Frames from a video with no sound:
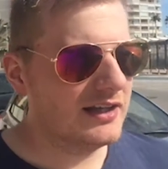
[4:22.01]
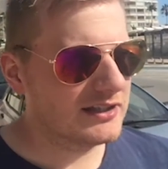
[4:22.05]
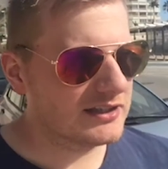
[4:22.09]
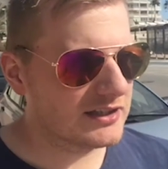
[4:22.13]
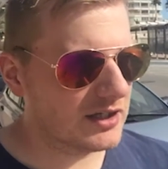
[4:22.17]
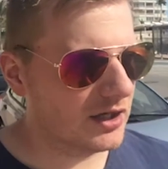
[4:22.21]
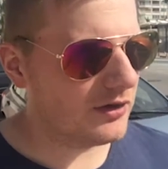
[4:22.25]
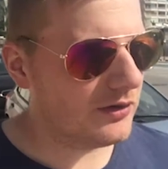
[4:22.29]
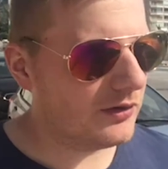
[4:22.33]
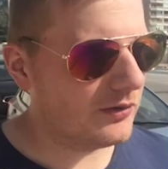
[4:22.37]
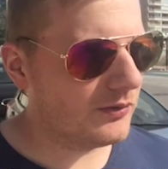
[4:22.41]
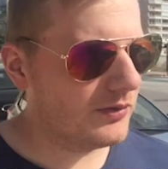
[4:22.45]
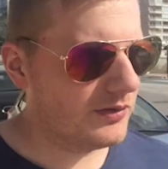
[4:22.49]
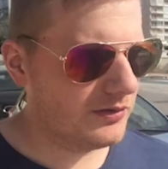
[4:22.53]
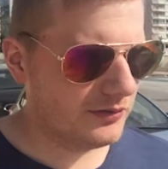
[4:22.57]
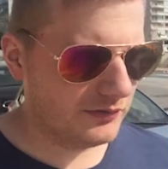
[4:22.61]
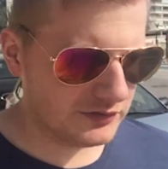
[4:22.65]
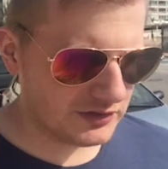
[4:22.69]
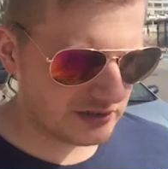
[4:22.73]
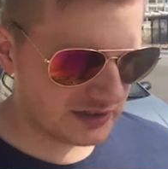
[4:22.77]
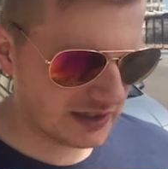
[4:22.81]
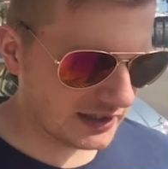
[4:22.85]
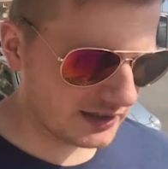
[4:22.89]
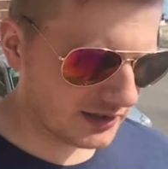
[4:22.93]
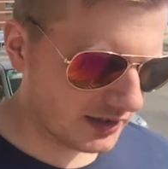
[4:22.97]
So
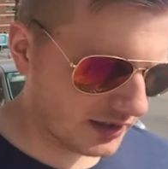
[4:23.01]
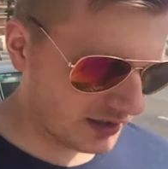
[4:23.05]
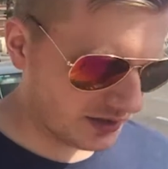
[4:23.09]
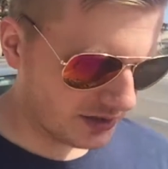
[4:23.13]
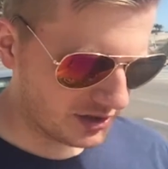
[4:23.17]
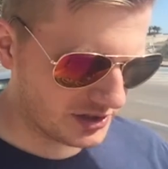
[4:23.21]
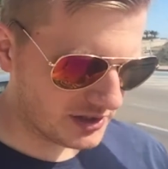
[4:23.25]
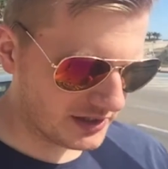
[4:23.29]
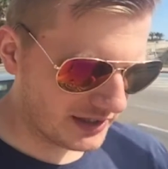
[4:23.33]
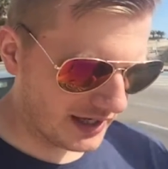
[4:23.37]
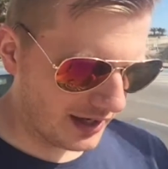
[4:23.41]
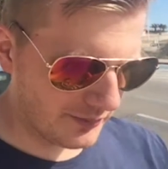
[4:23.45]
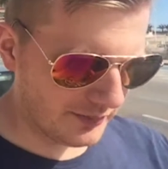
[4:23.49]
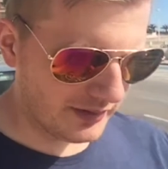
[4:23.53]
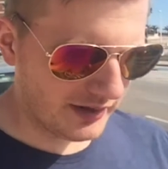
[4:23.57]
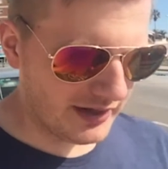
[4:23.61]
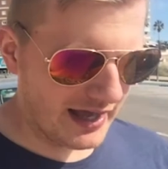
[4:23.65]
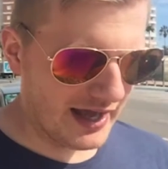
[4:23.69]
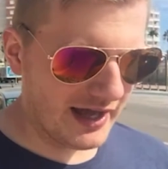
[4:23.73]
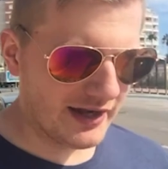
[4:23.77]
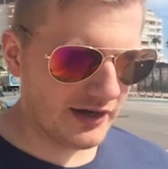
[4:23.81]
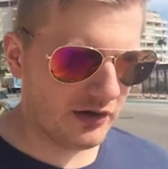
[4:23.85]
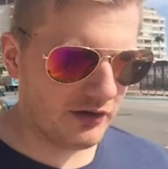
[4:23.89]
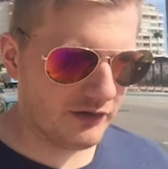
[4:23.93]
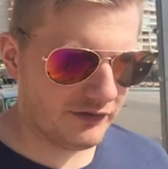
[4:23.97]
we just had lunch. Now we need
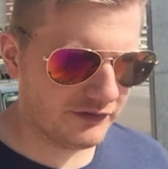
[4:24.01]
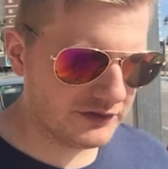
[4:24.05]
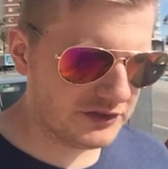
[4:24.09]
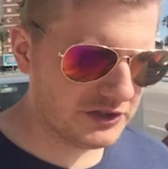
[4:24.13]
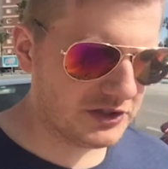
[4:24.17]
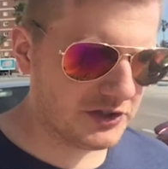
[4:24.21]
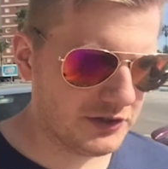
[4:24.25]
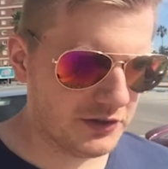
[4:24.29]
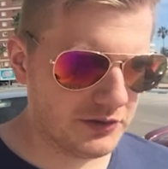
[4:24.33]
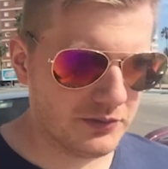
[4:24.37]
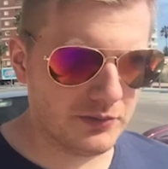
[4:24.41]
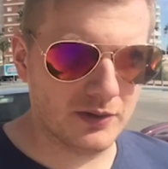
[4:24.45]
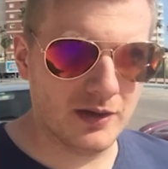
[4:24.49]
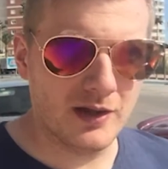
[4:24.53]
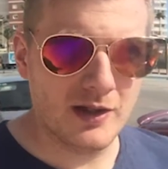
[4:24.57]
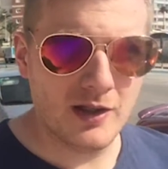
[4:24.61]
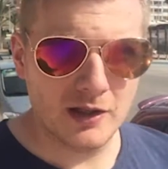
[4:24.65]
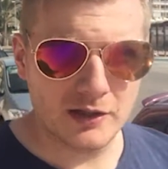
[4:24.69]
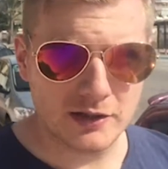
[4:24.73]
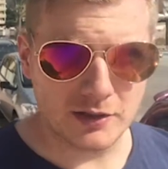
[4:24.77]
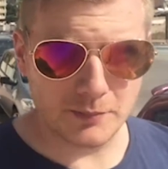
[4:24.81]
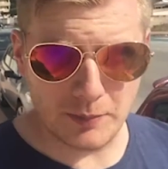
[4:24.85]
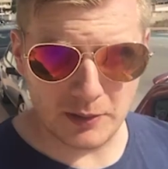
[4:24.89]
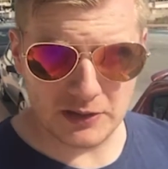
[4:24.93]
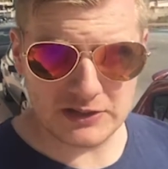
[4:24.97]
to head off to
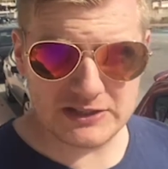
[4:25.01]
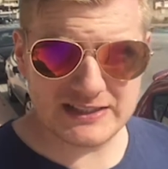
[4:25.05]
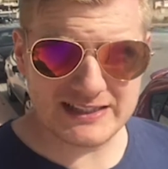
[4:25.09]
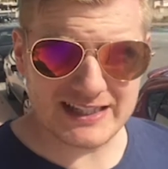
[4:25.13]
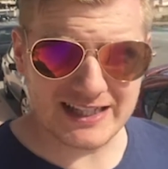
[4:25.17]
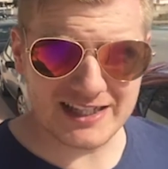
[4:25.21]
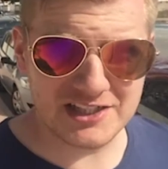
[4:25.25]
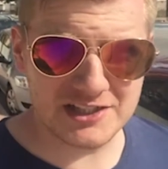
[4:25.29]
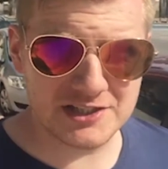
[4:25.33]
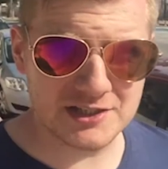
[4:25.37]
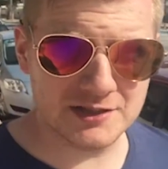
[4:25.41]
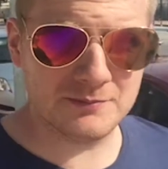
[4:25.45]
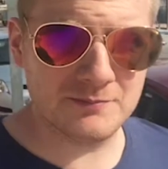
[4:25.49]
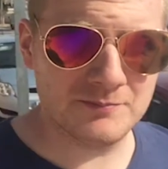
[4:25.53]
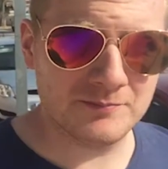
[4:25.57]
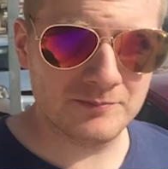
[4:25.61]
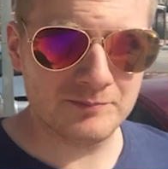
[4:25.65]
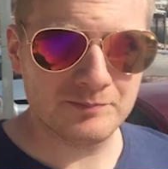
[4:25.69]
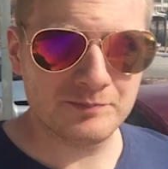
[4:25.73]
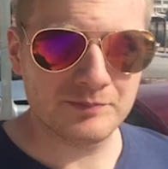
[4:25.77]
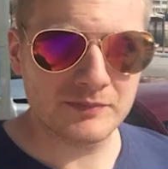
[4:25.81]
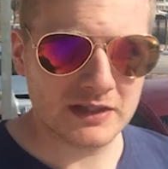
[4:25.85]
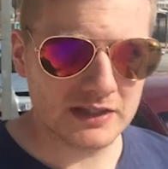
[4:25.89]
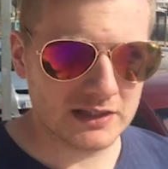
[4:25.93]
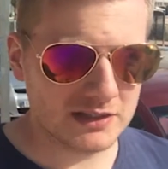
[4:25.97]
the bus station
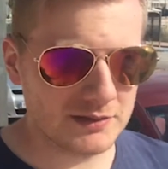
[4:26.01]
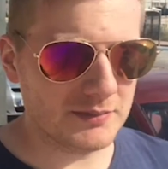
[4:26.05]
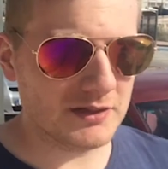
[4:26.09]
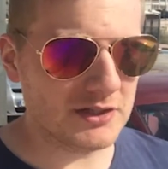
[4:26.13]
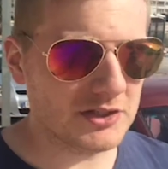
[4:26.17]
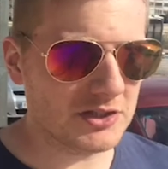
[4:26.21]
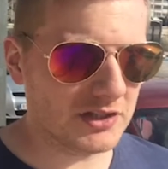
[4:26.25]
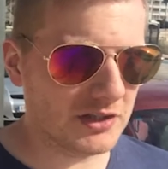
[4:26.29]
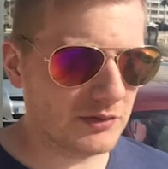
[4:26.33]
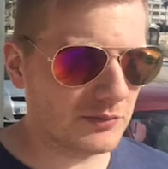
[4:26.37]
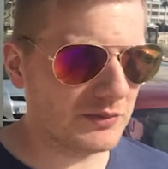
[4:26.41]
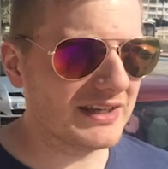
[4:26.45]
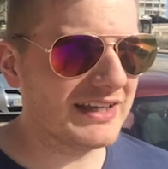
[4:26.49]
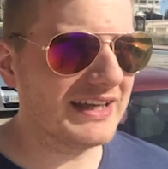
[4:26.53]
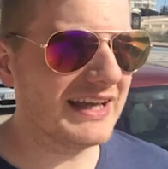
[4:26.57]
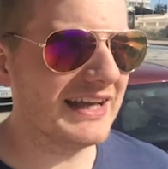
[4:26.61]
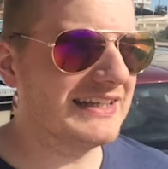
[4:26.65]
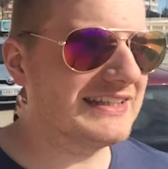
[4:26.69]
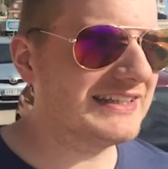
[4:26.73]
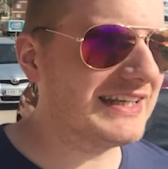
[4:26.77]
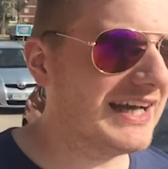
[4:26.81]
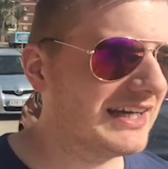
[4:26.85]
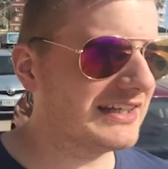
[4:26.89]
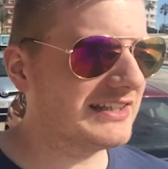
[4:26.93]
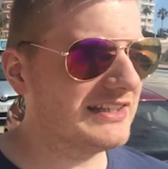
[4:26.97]
to make sure that we can
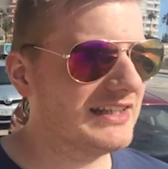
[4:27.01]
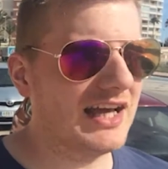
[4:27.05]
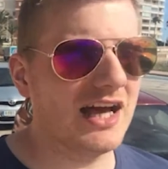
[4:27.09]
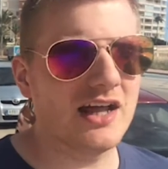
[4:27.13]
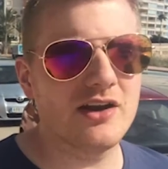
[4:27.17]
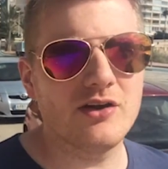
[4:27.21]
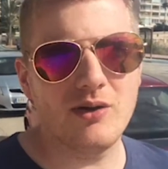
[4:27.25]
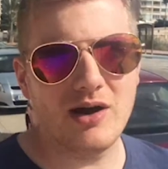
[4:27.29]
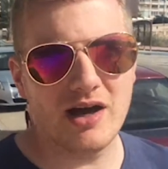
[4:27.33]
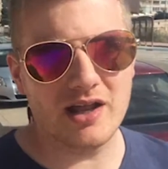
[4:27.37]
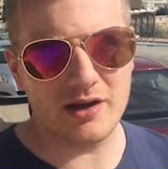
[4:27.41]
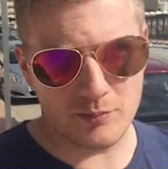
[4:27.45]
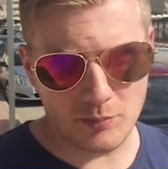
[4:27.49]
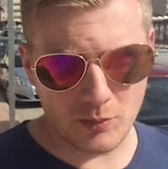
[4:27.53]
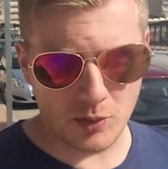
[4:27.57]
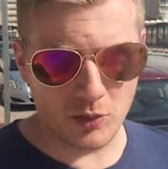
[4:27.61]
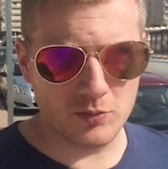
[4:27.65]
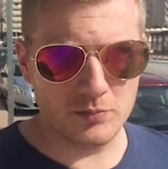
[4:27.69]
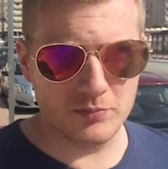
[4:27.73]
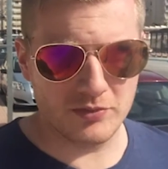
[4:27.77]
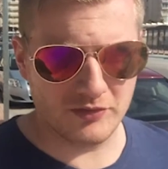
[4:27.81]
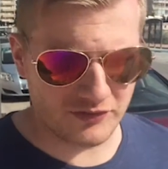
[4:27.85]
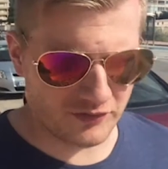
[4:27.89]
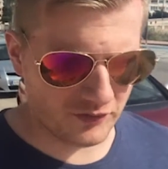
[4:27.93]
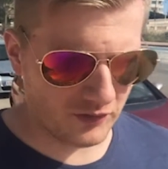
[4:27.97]
get a taxi. I know I had a
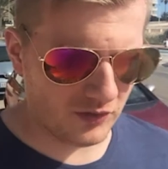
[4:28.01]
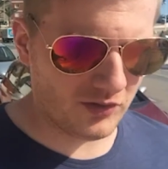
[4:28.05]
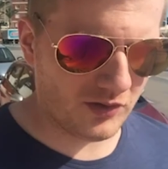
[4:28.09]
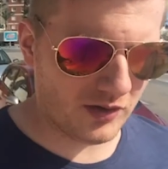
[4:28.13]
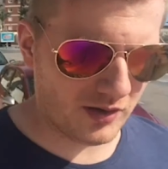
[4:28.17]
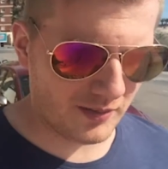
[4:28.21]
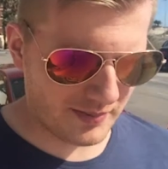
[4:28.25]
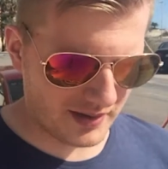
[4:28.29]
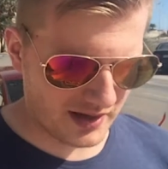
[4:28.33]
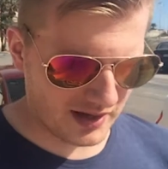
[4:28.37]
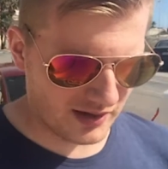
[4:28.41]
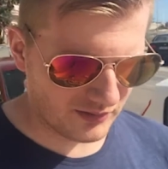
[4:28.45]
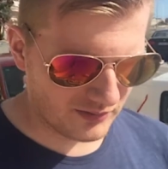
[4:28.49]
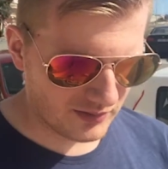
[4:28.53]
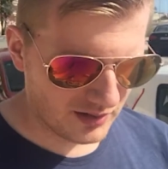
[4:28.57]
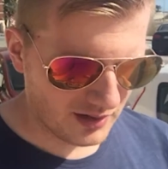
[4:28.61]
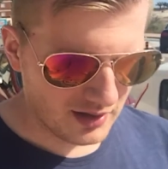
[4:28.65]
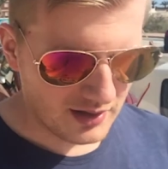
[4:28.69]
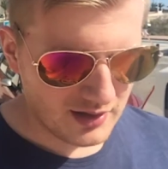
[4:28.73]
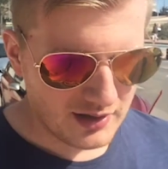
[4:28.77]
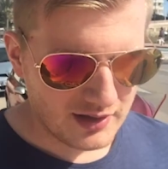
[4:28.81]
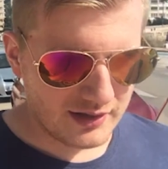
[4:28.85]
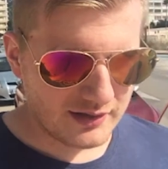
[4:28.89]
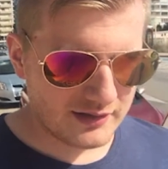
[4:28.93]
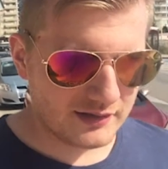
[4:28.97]
moan before about
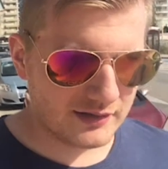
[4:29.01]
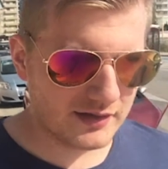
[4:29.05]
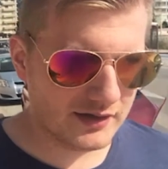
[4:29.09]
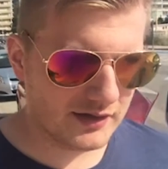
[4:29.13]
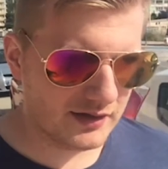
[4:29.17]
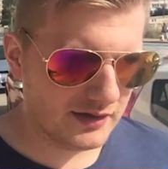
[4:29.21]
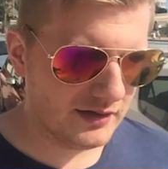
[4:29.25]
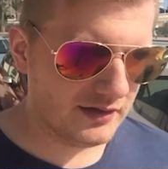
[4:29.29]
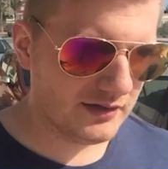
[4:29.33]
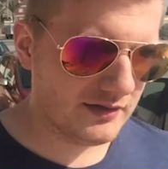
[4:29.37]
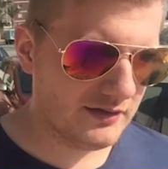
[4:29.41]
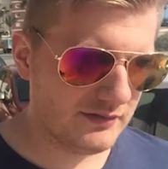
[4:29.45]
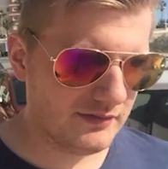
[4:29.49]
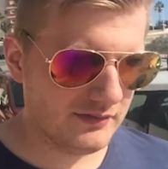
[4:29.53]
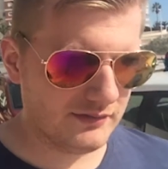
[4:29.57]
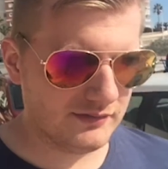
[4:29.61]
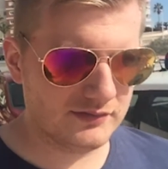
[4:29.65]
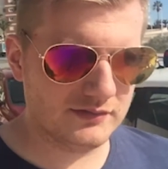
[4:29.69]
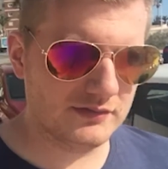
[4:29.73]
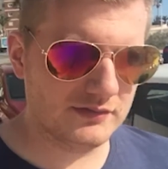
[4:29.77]
the